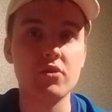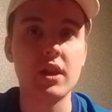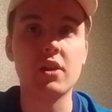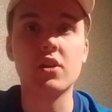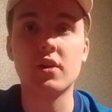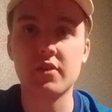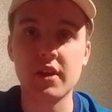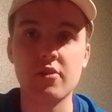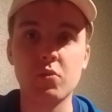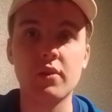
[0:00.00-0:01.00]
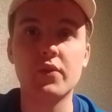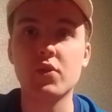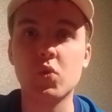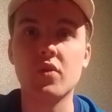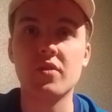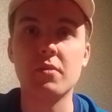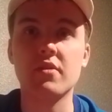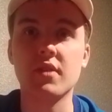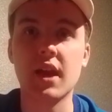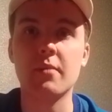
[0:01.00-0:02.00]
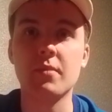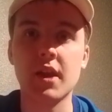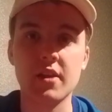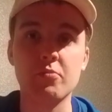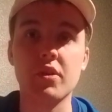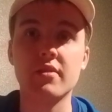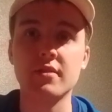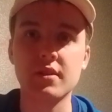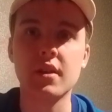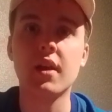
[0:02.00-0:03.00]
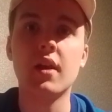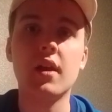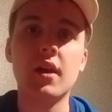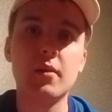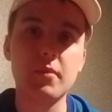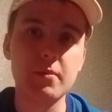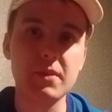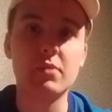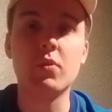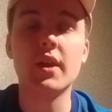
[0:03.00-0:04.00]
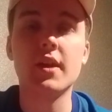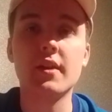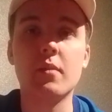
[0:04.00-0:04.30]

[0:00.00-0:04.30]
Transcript: yellow cards against Watford. Of course, he missed the game against Preston midweek.